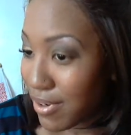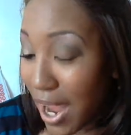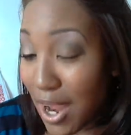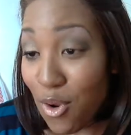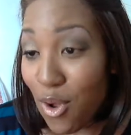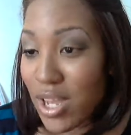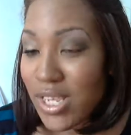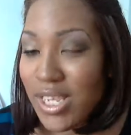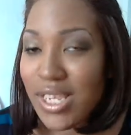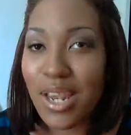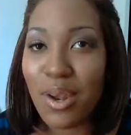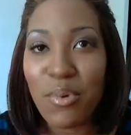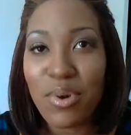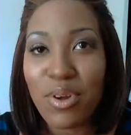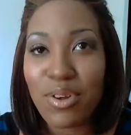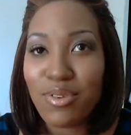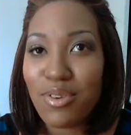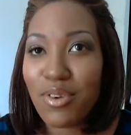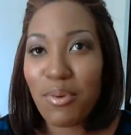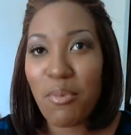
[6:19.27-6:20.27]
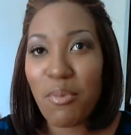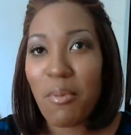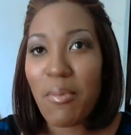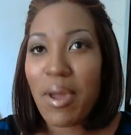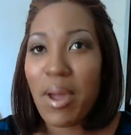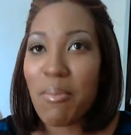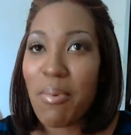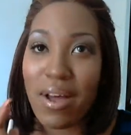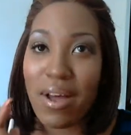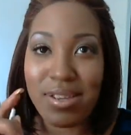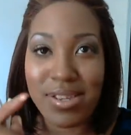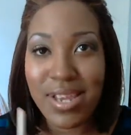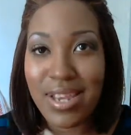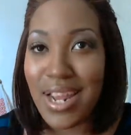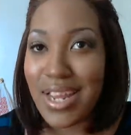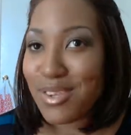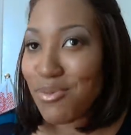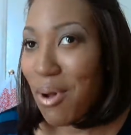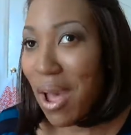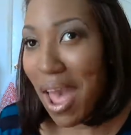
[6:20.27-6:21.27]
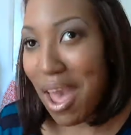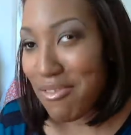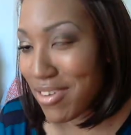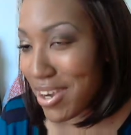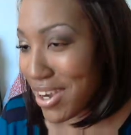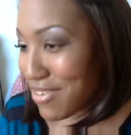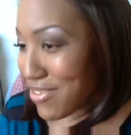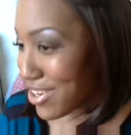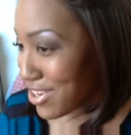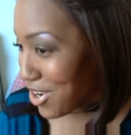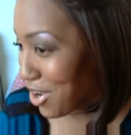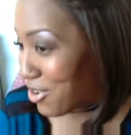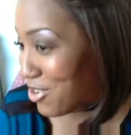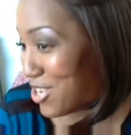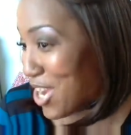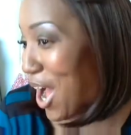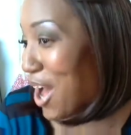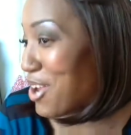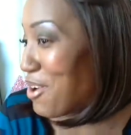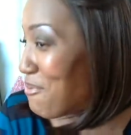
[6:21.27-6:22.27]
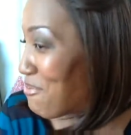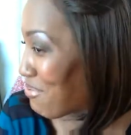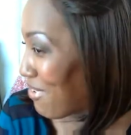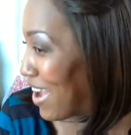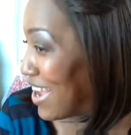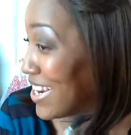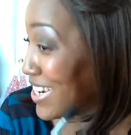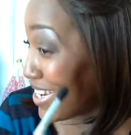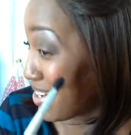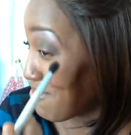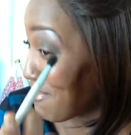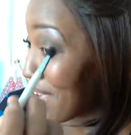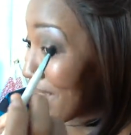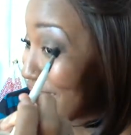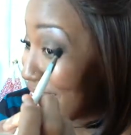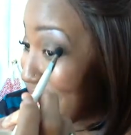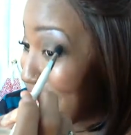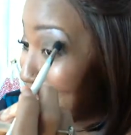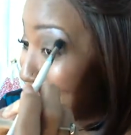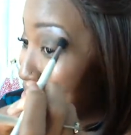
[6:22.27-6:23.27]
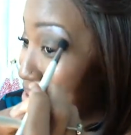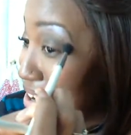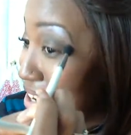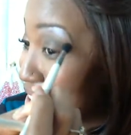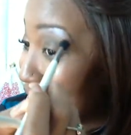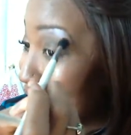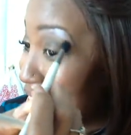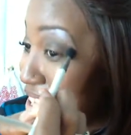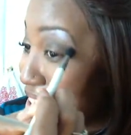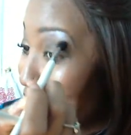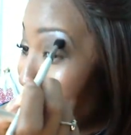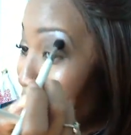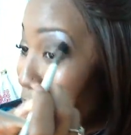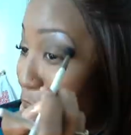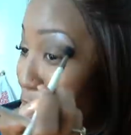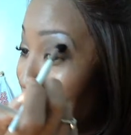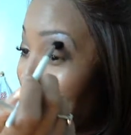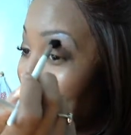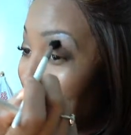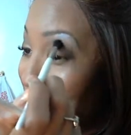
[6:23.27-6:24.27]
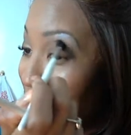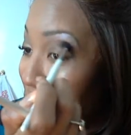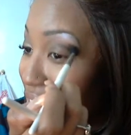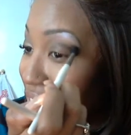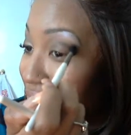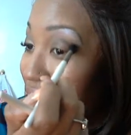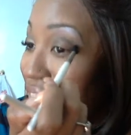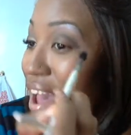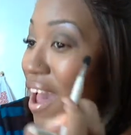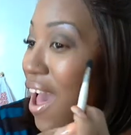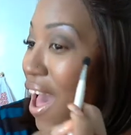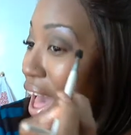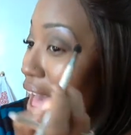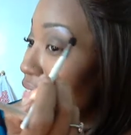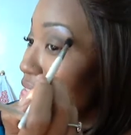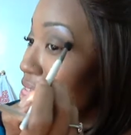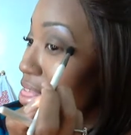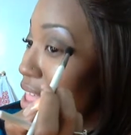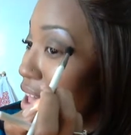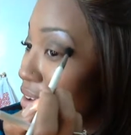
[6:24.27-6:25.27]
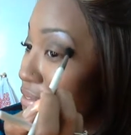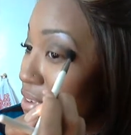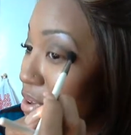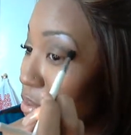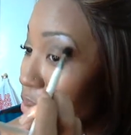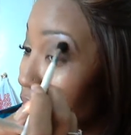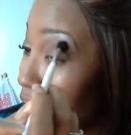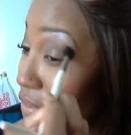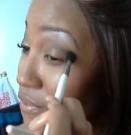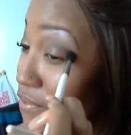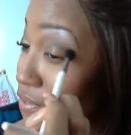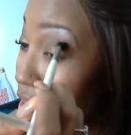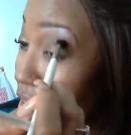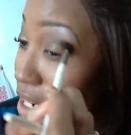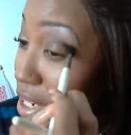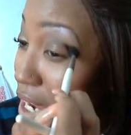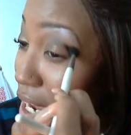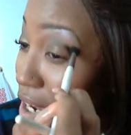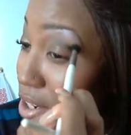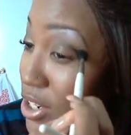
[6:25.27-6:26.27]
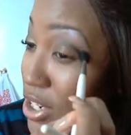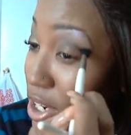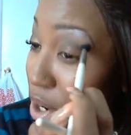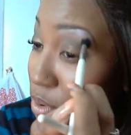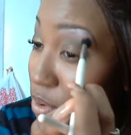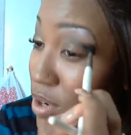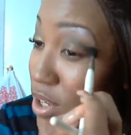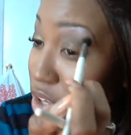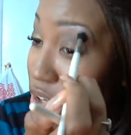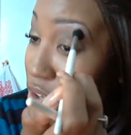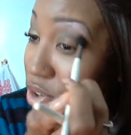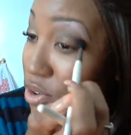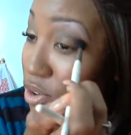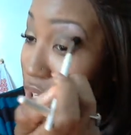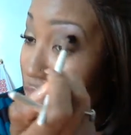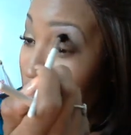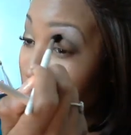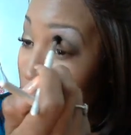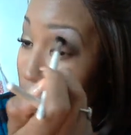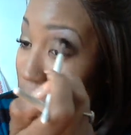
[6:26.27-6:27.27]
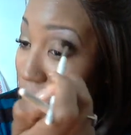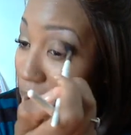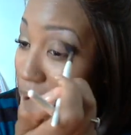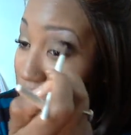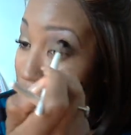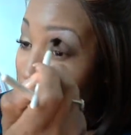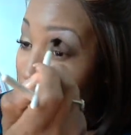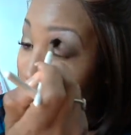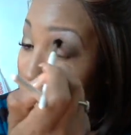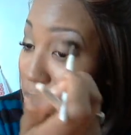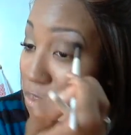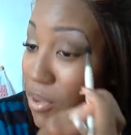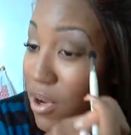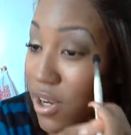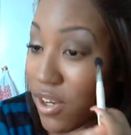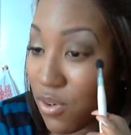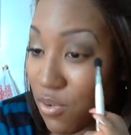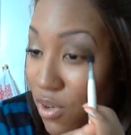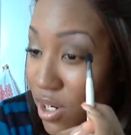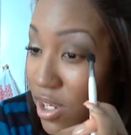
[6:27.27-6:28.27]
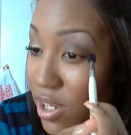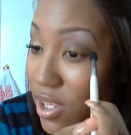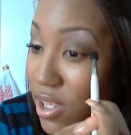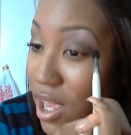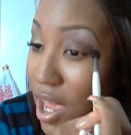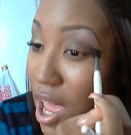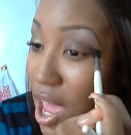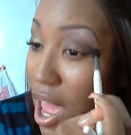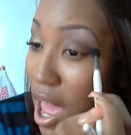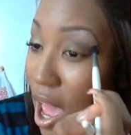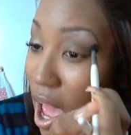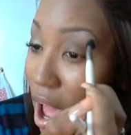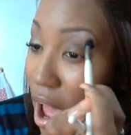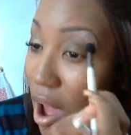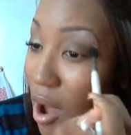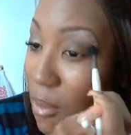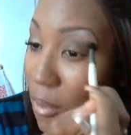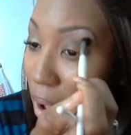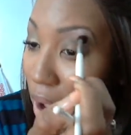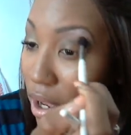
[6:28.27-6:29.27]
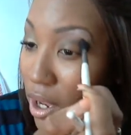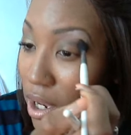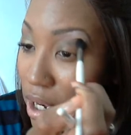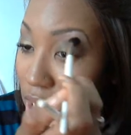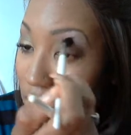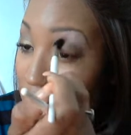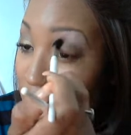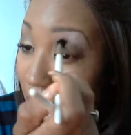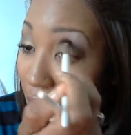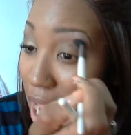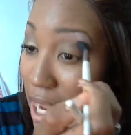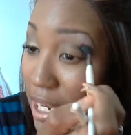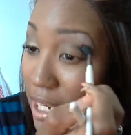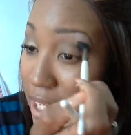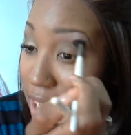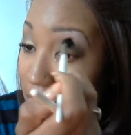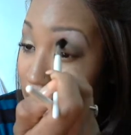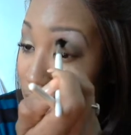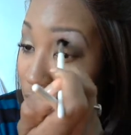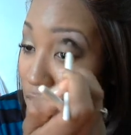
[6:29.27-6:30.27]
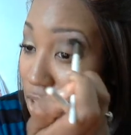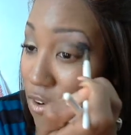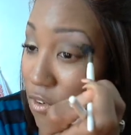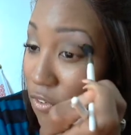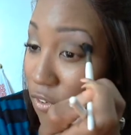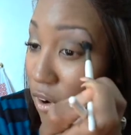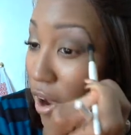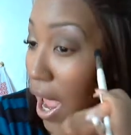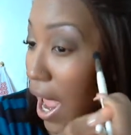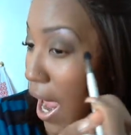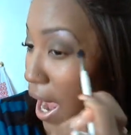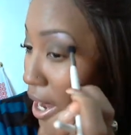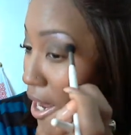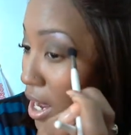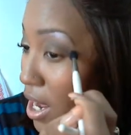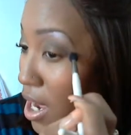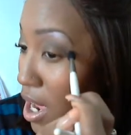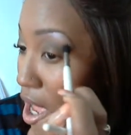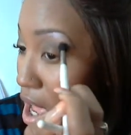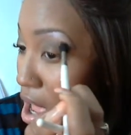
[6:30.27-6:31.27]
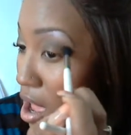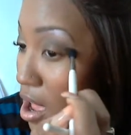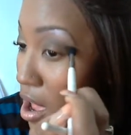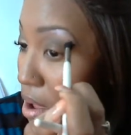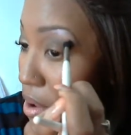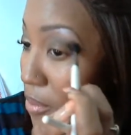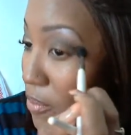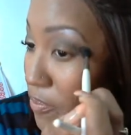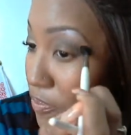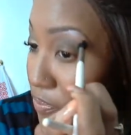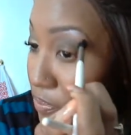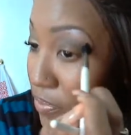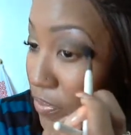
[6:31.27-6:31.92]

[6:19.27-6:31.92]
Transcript: I know I said I will not go do no more makeup hauls, and that's why I haven't even showed y'all the brush, but that brush is on point. I love it. When I'm finished, I'll show it to you. It's a small stippling brush, which is, oh my goodness, ideal for adding um,